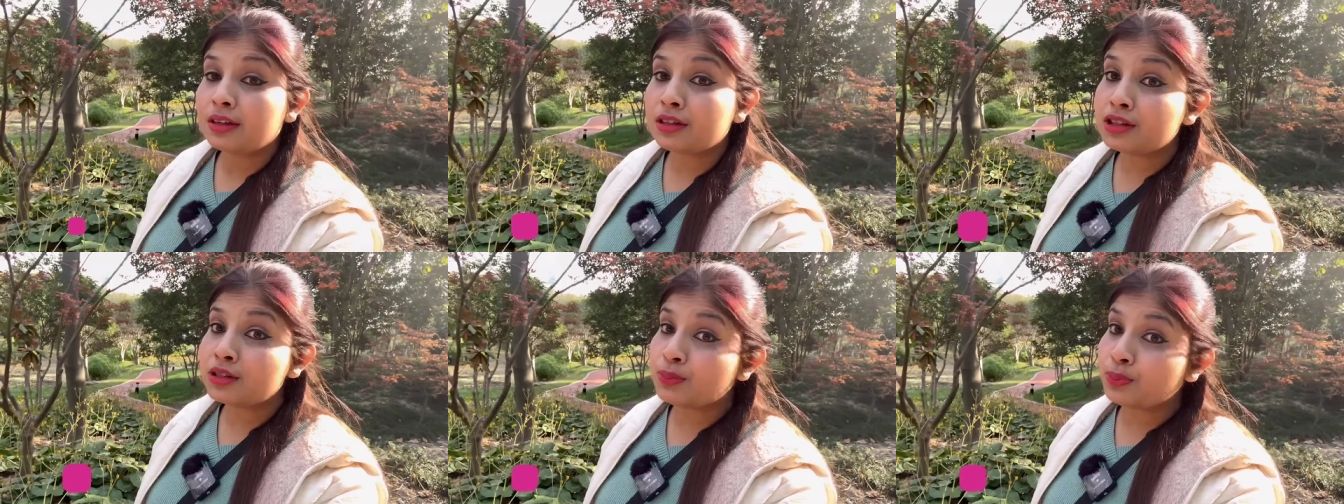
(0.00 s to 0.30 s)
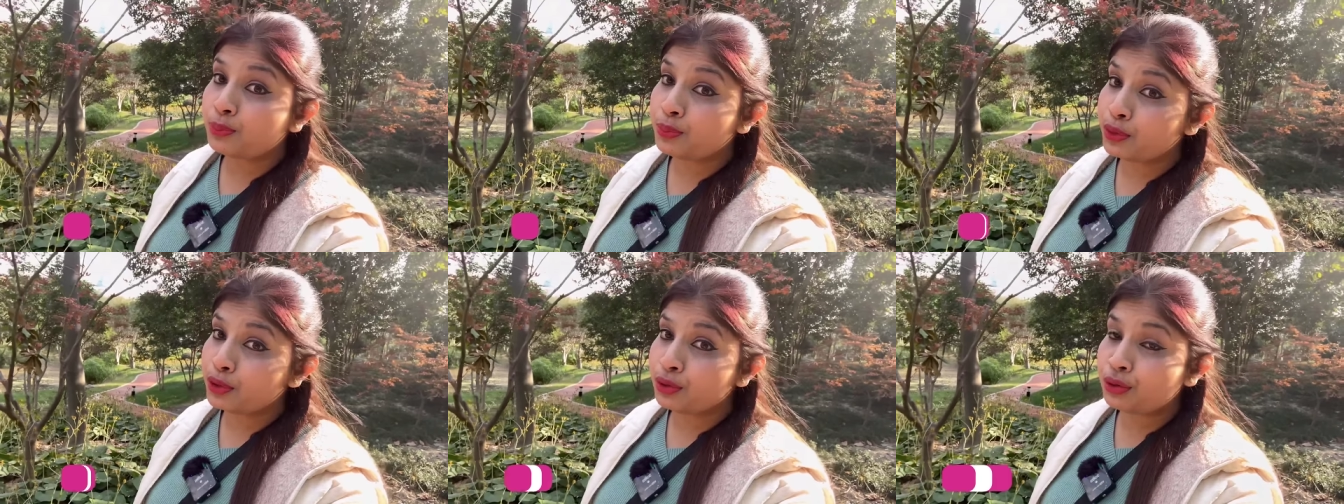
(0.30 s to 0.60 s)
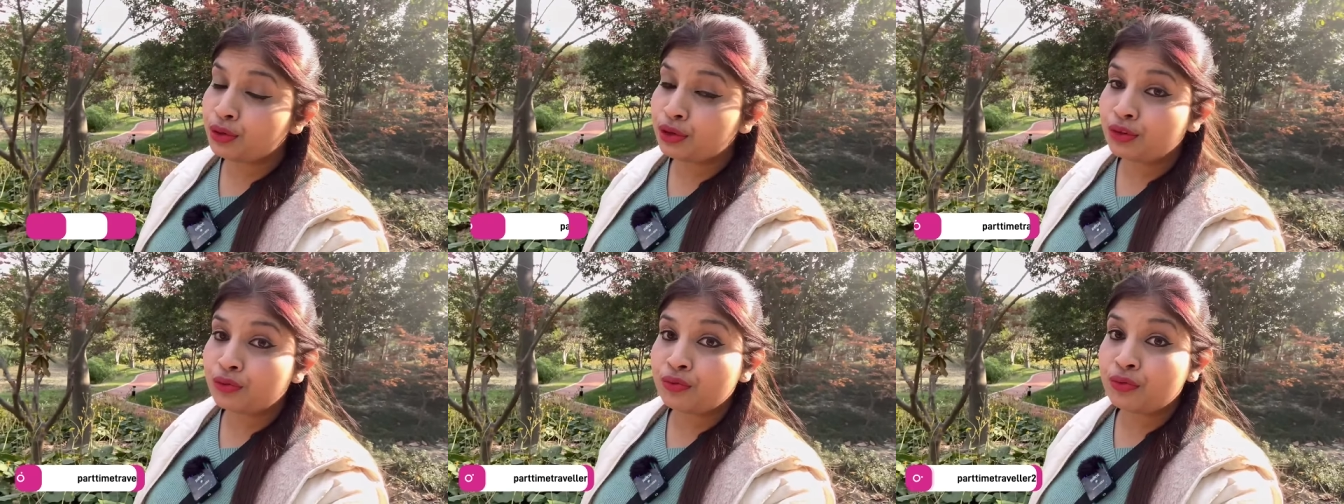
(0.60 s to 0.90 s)
it's
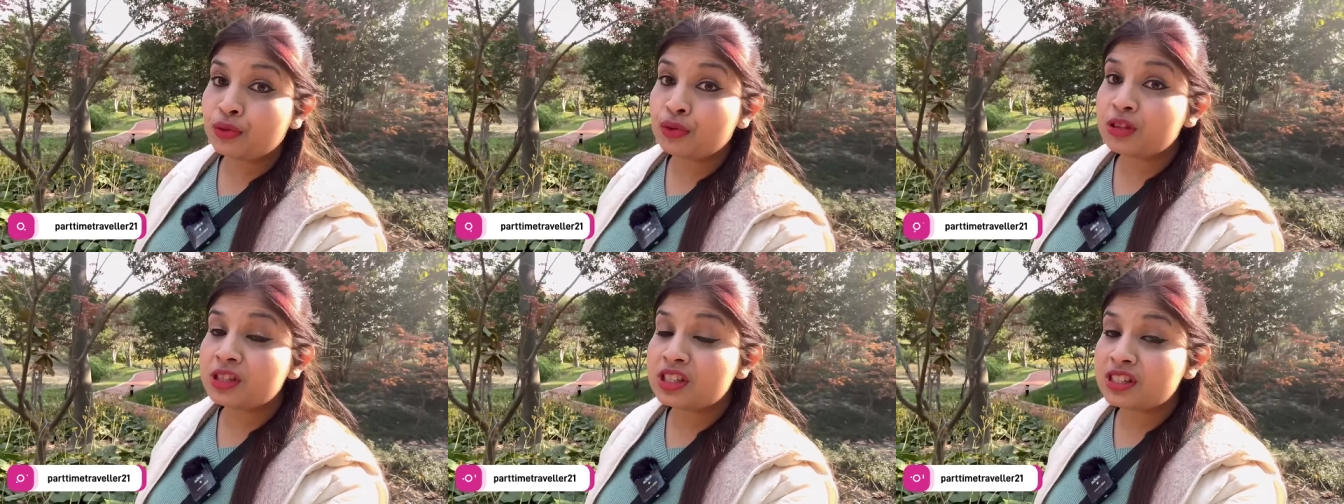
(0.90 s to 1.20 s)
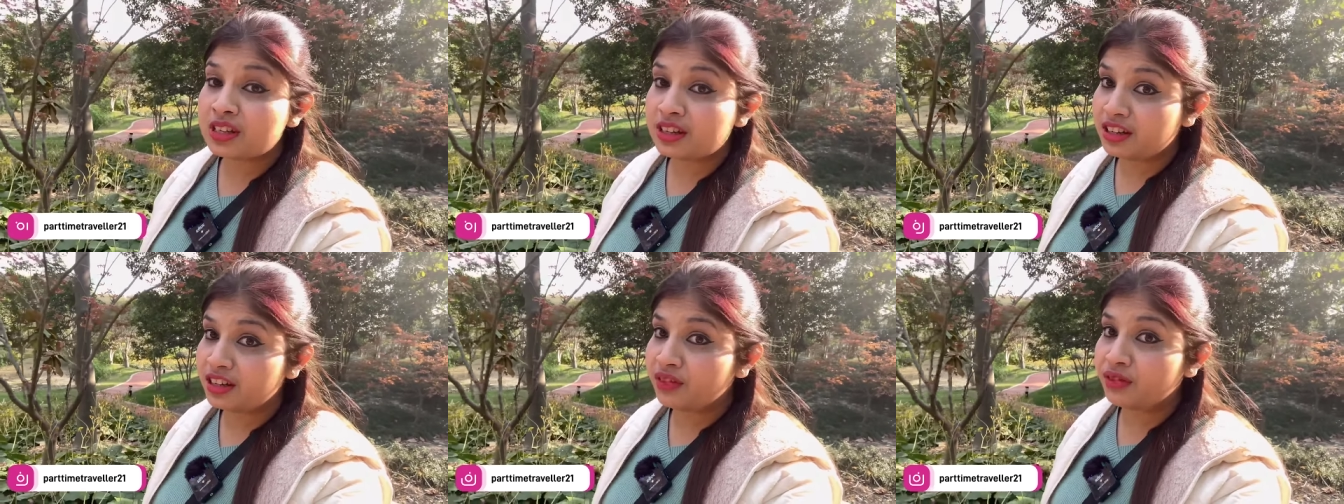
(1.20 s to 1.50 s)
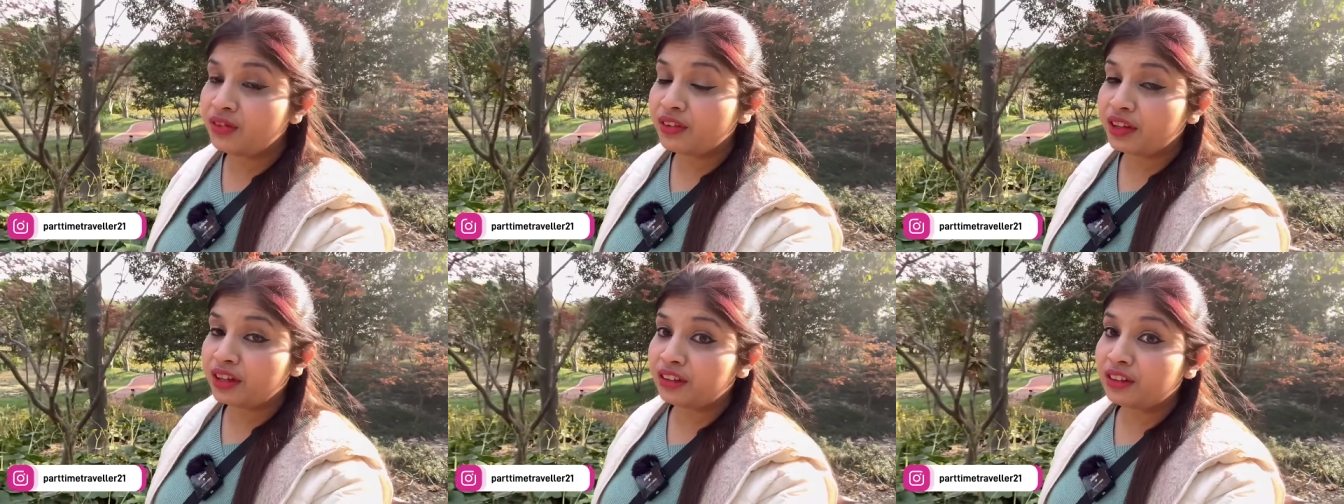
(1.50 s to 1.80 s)
beautiful sunny
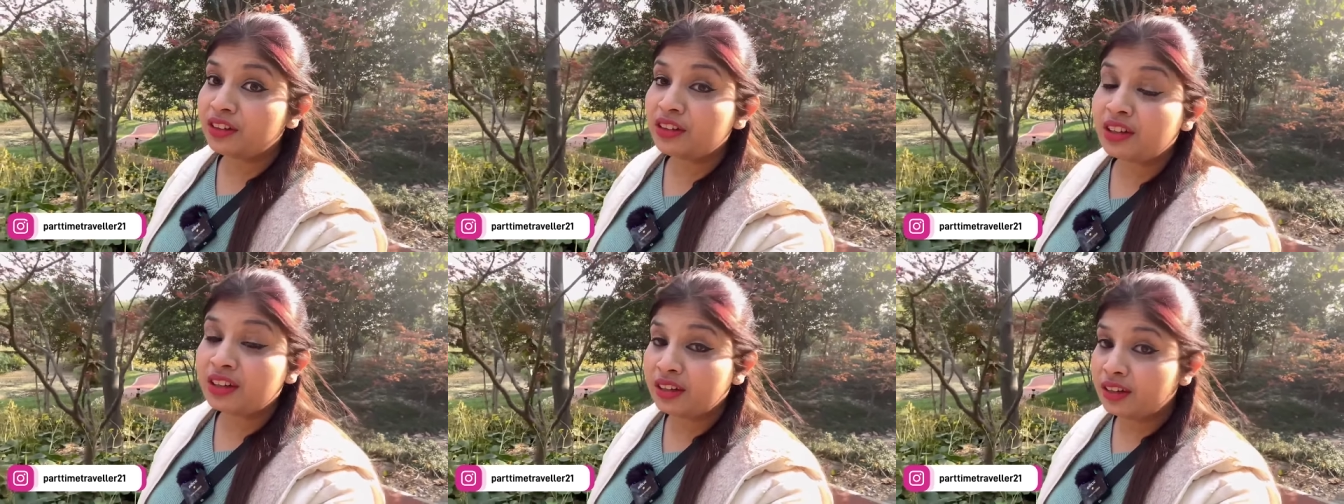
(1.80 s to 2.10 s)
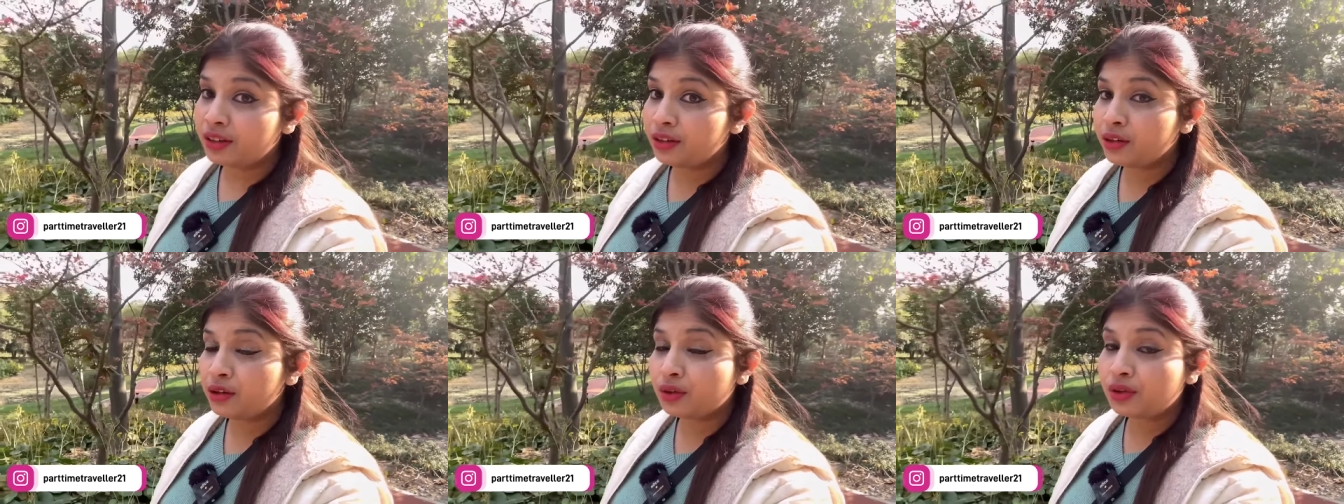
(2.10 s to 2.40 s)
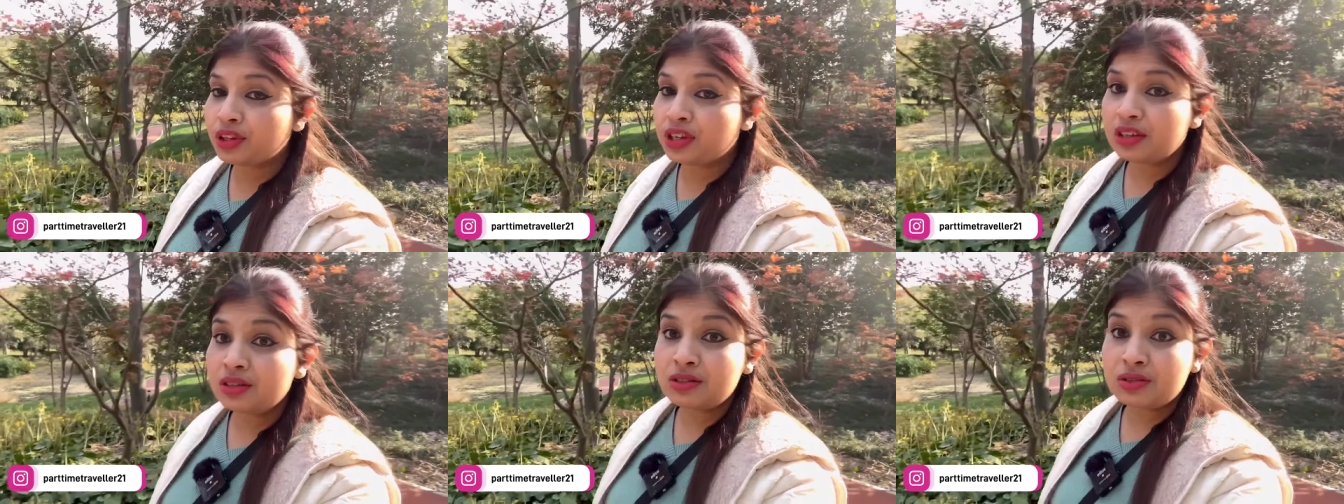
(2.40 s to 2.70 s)
weather here
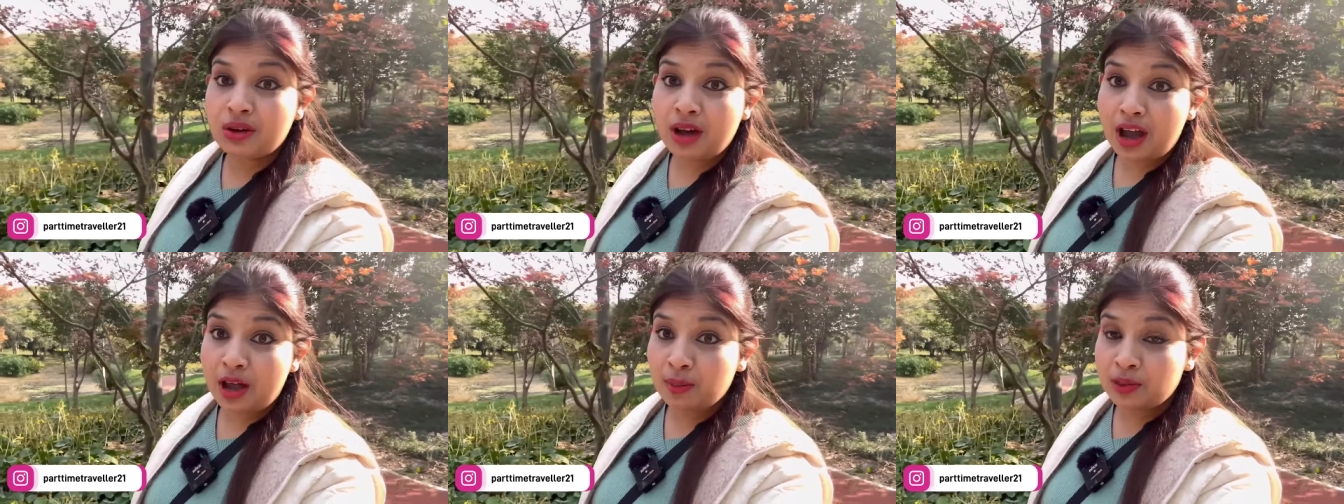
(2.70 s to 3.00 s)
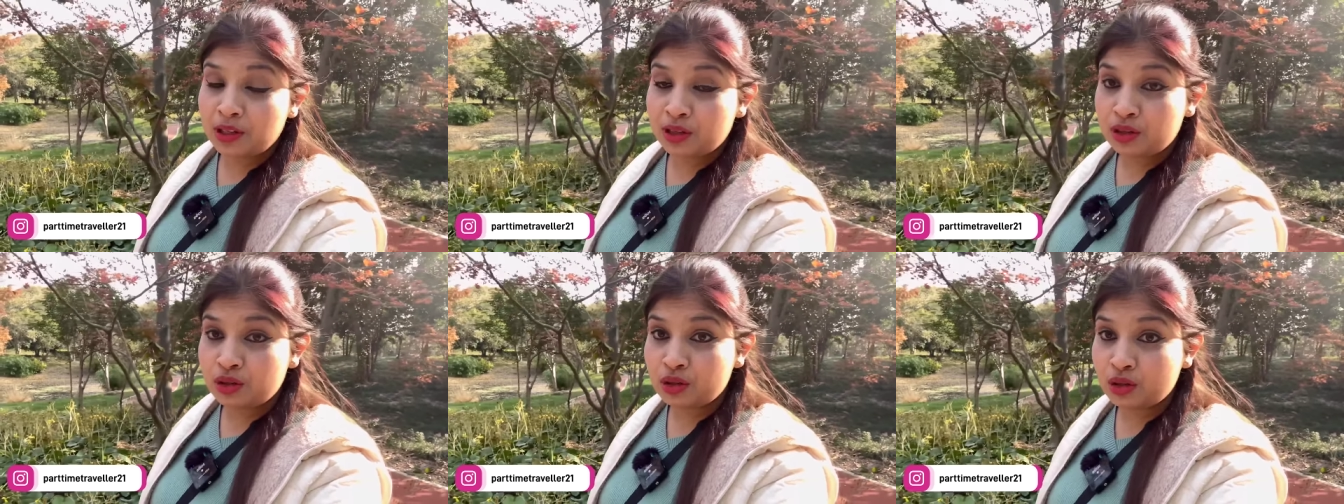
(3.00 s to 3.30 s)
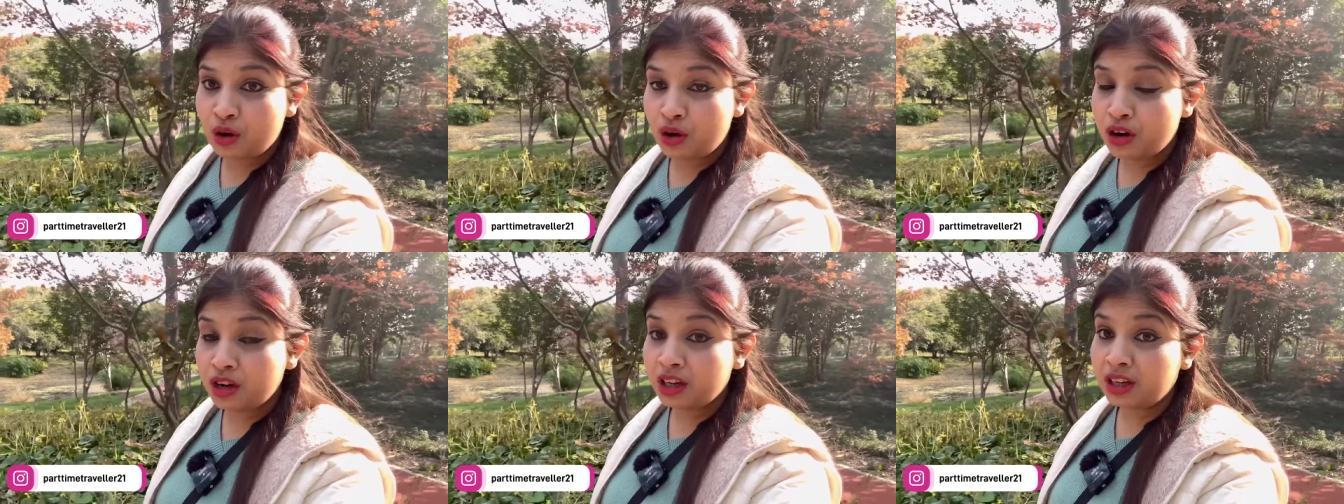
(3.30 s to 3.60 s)
today so i'm
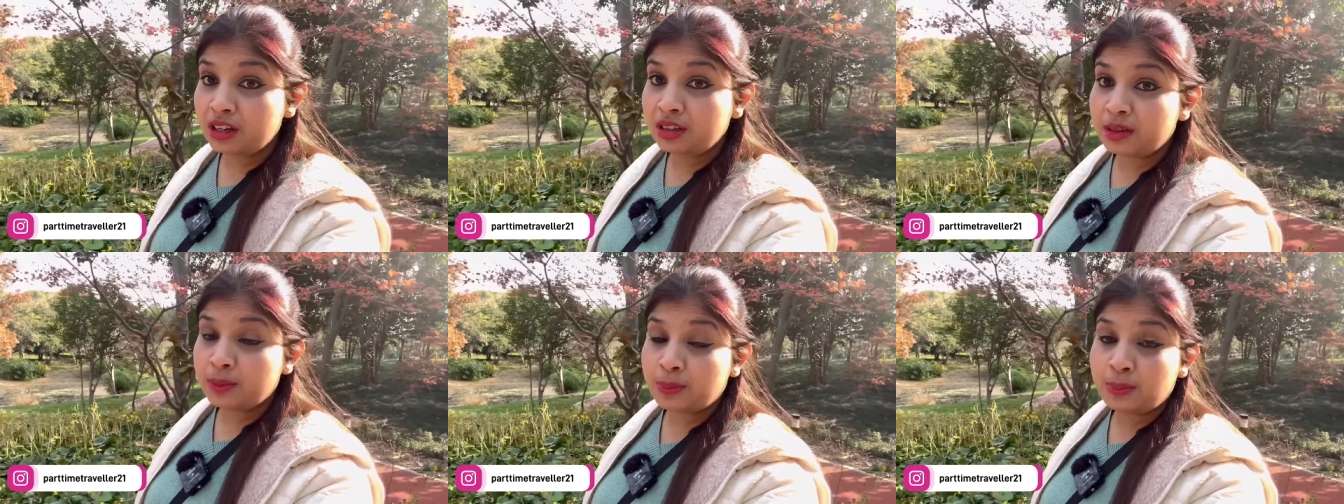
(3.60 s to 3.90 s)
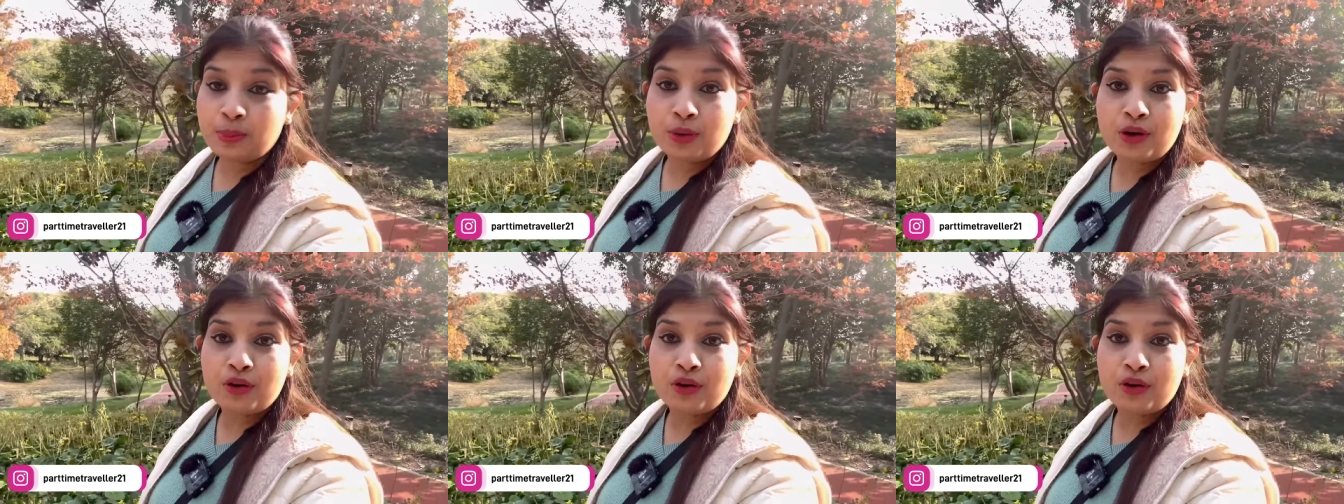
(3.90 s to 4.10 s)
enjoying the